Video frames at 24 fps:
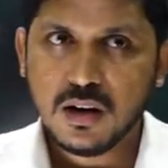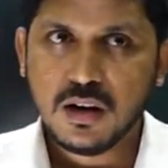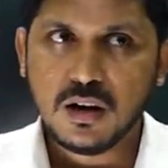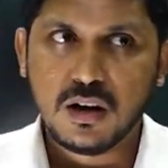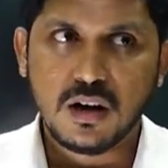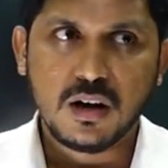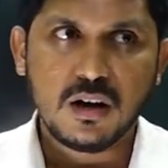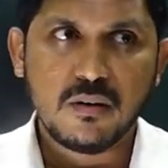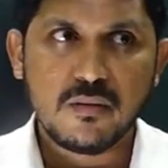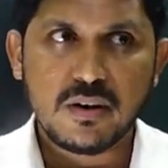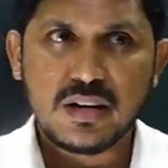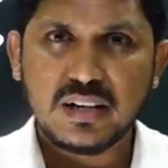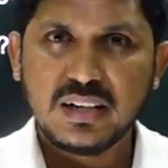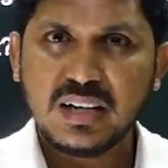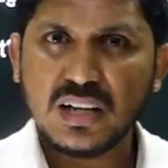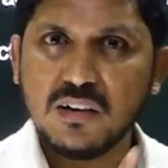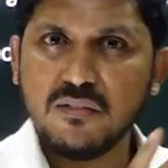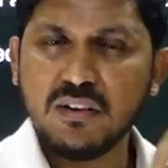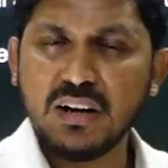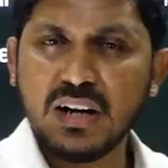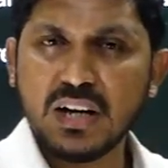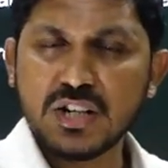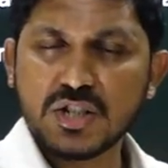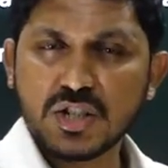Uh, when any
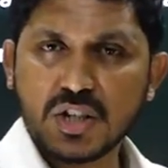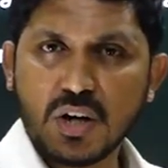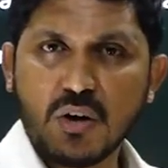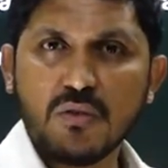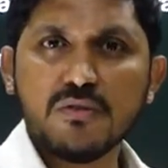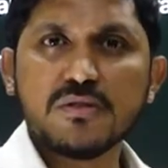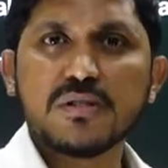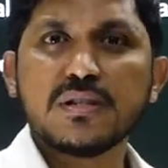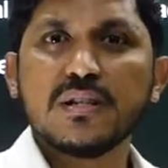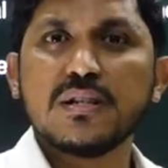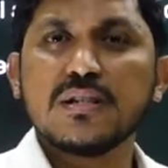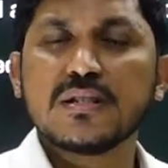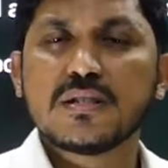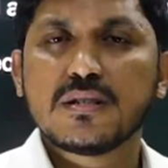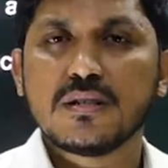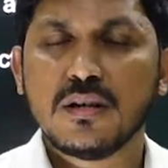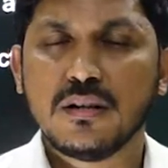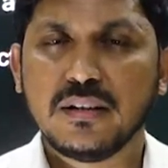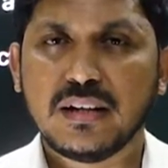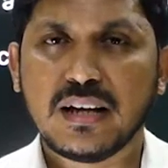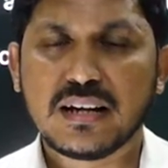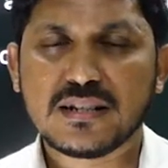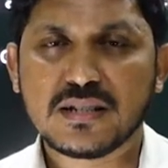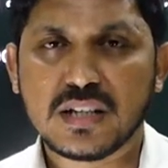village councils,
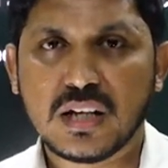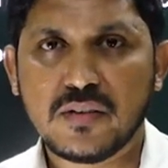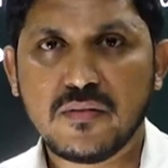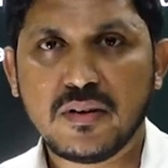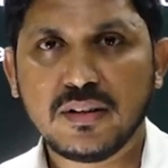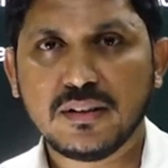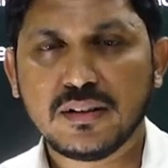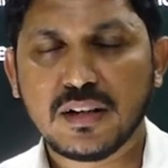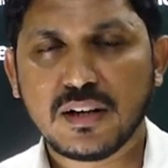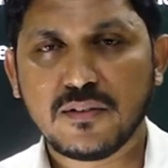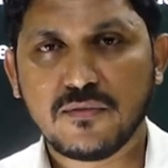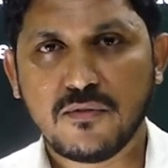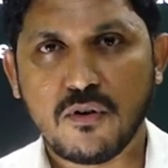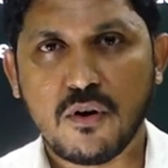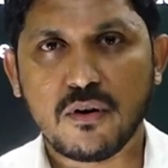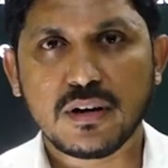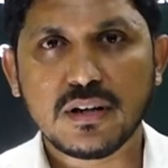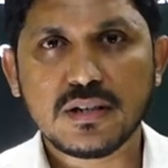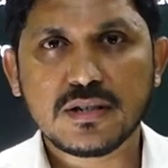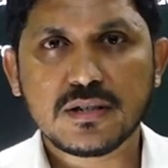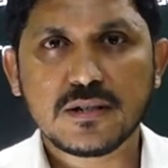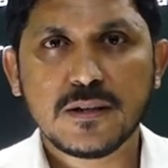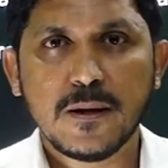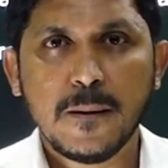they are saving their
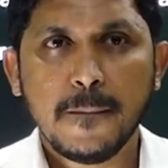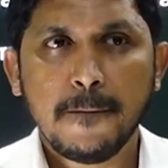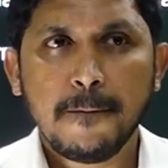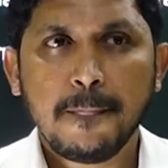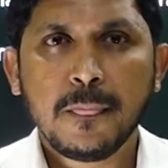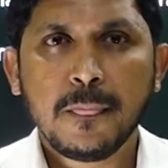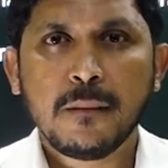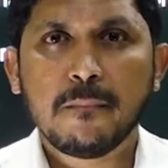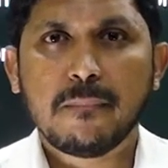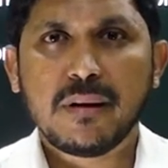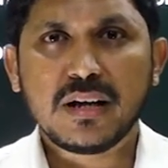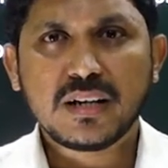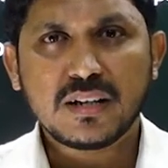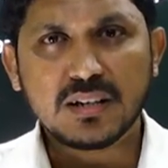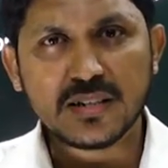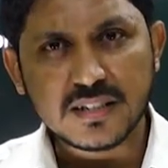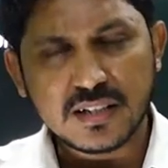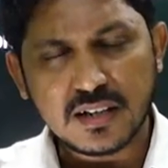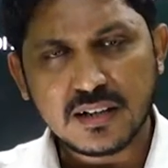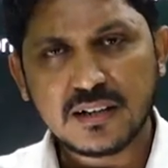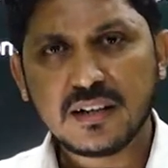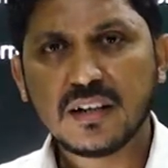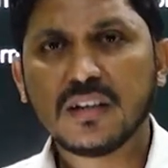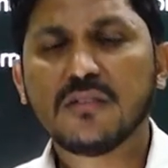forests. By
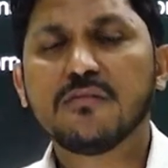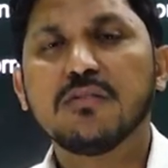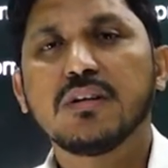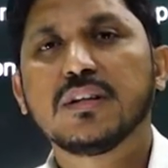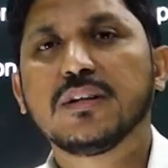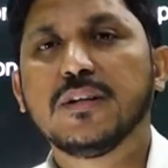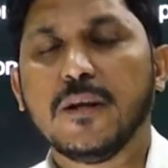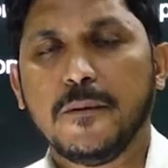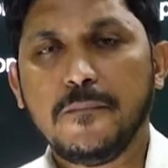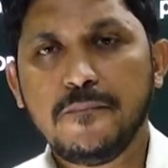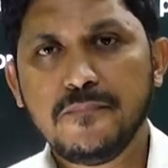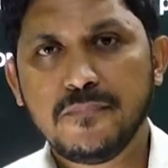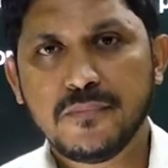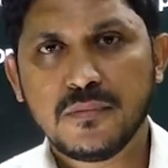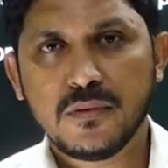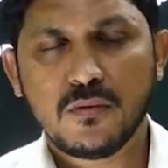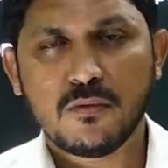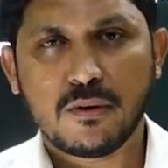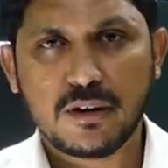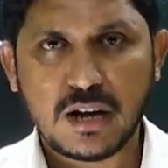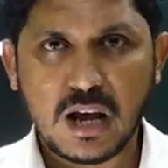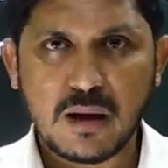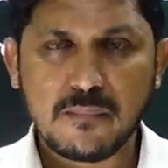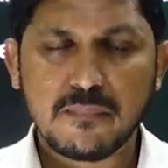consulting with them,
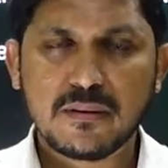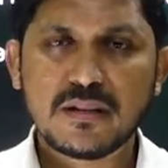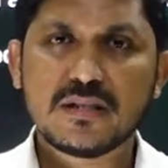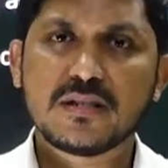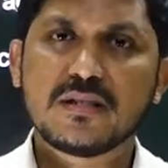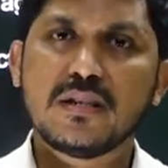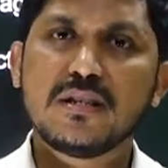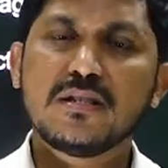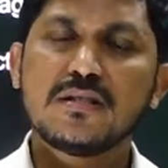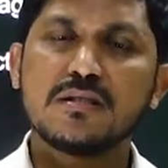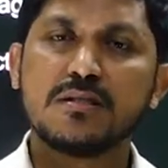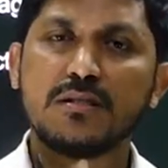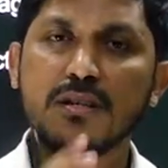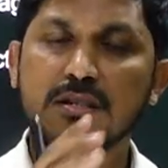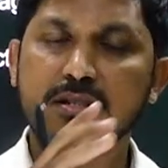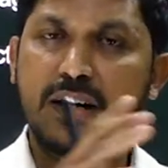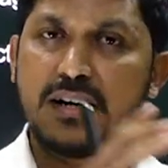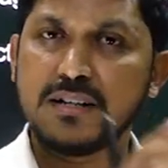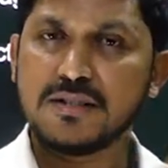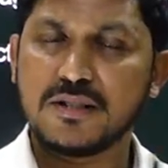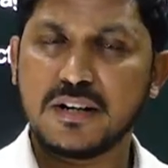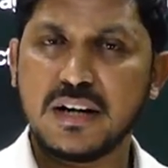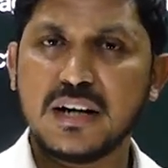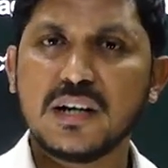what happens is the
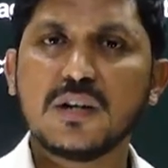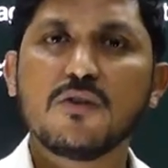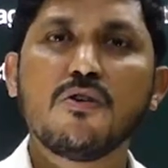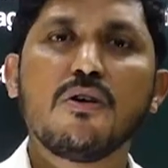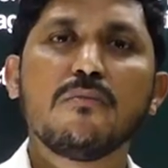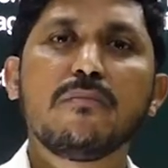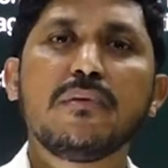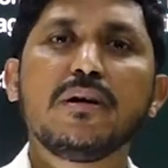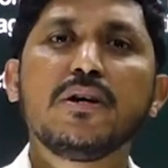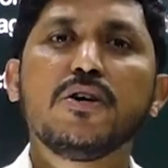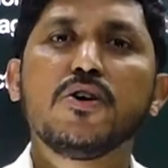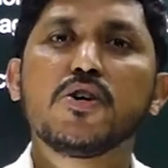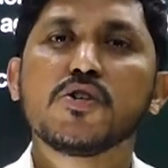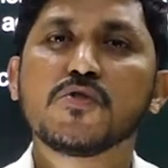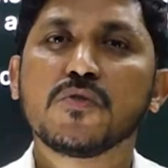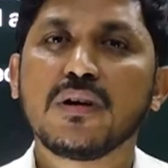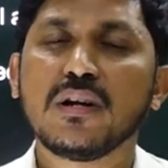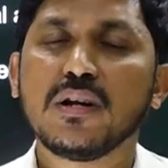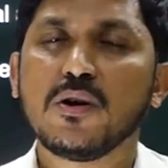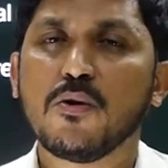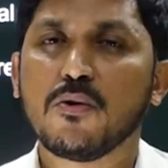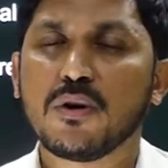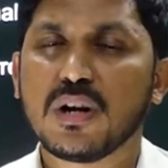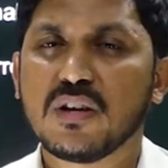state government
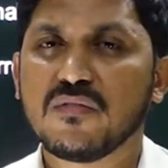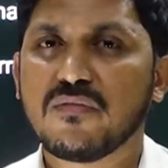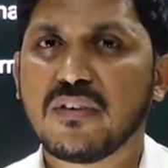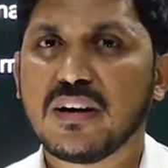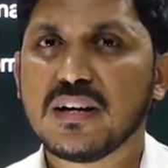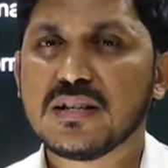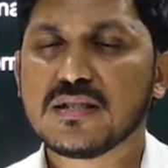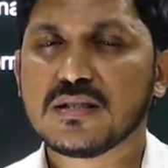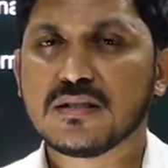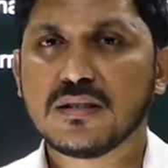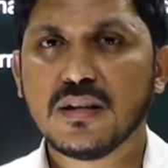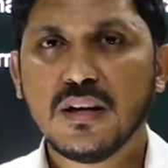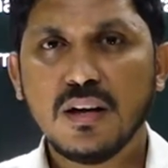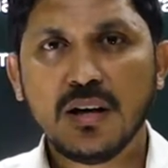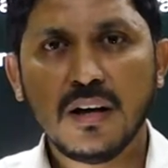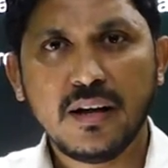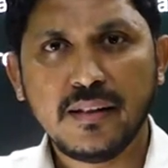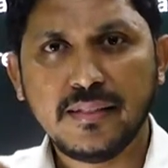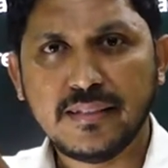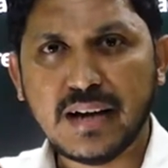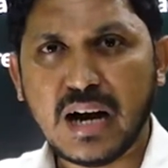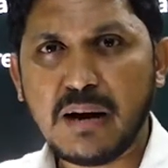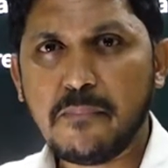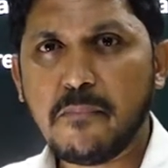usually notifies
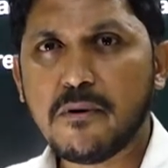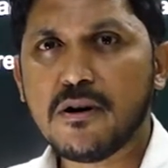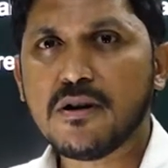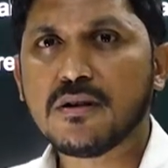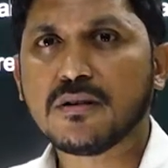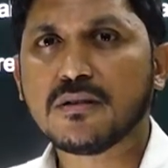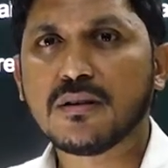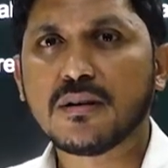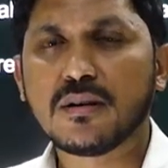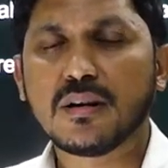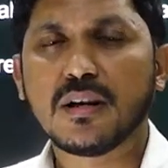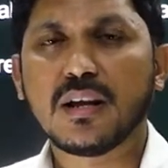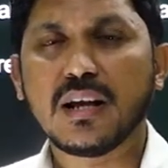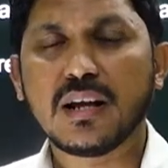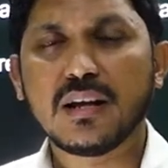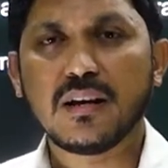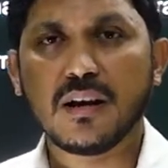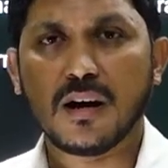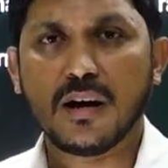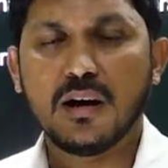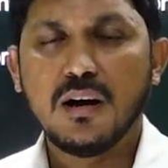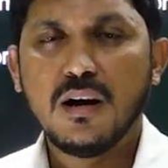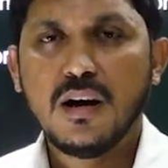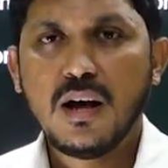that particular
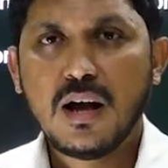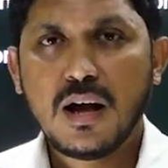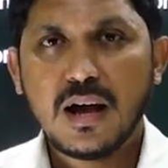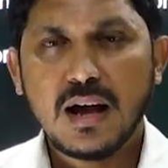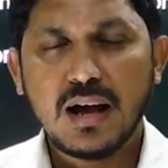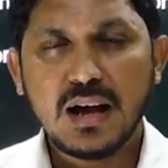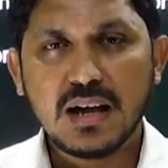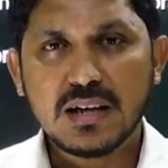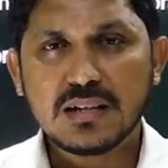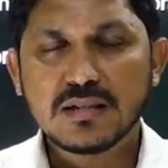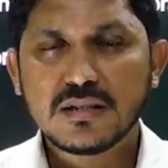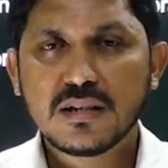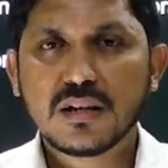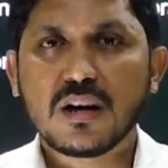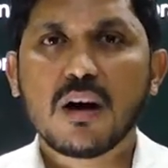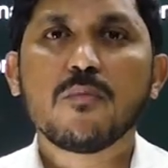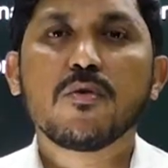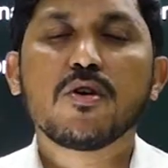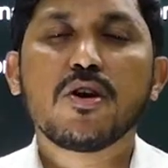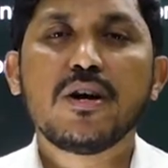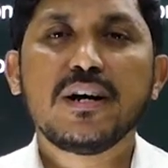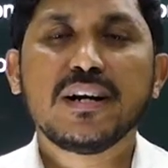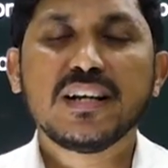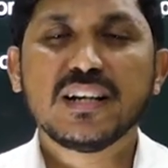area as the
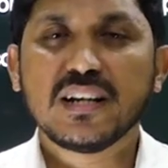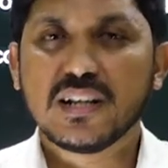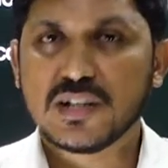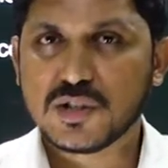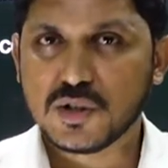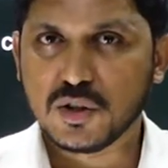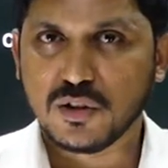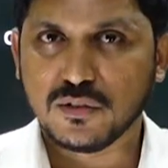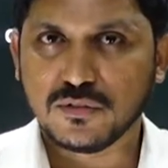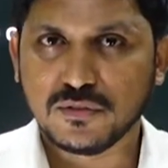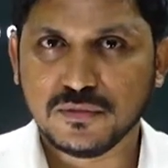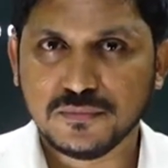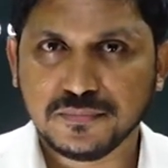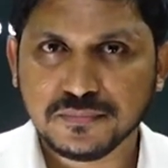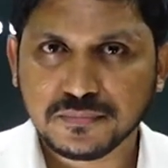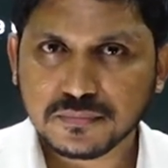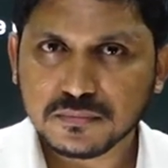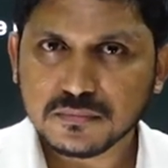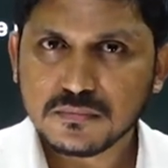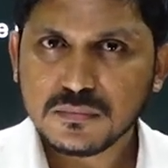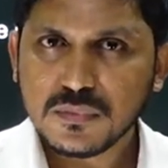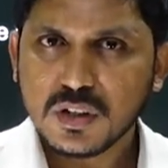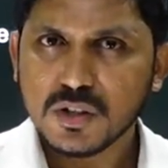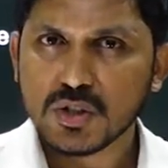community reserve.
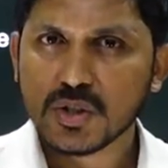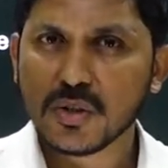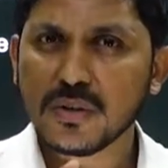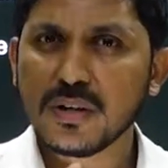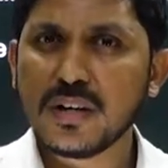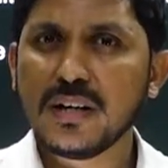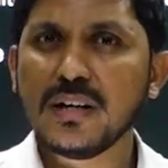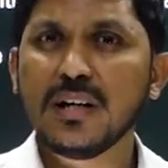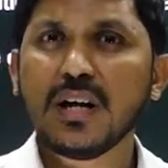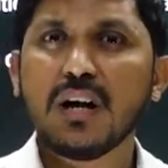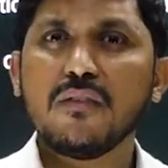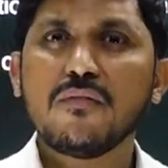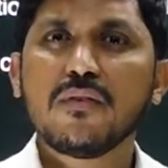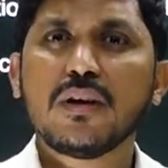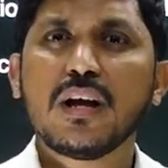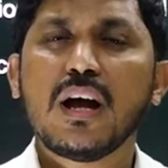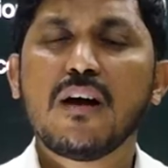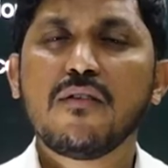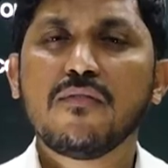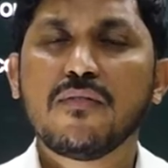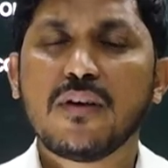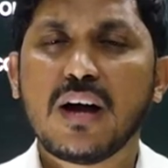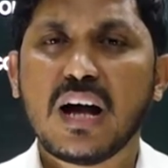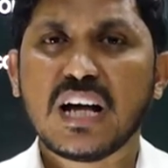So, in India we
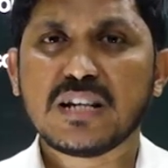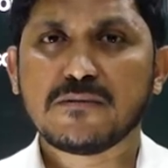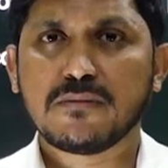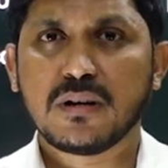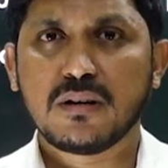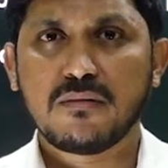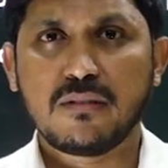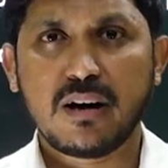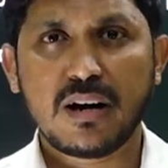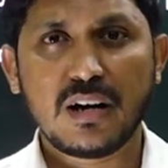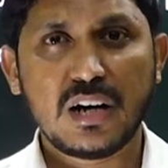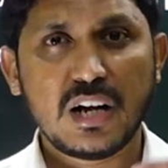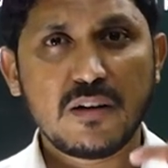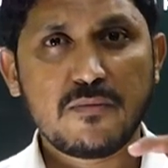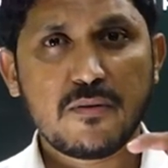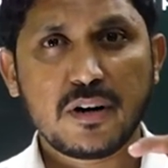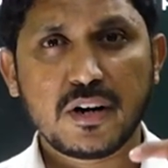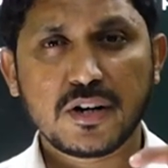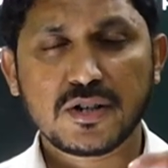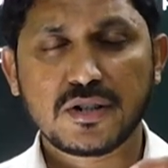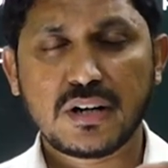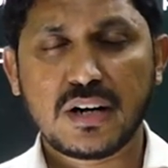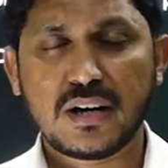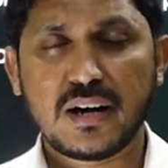have as per Wildlife
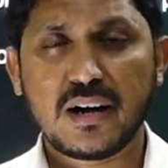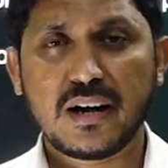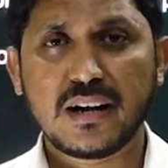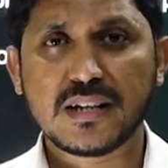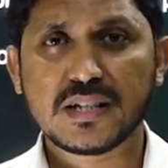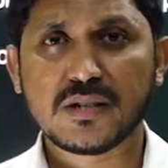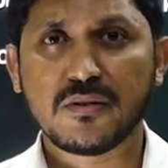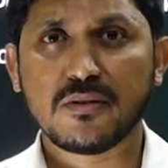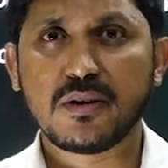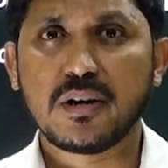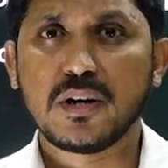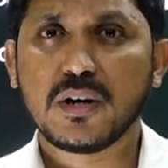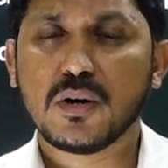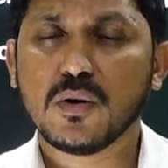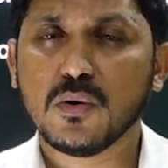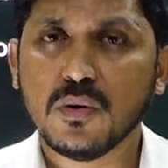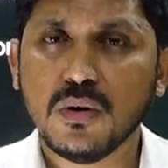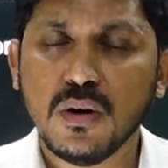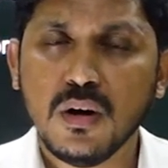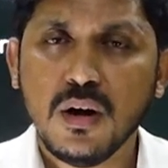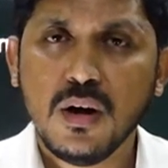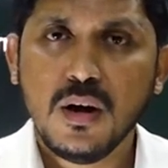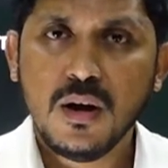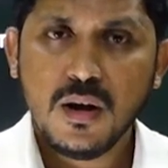Protection Act
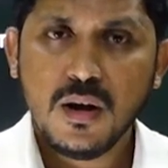1972,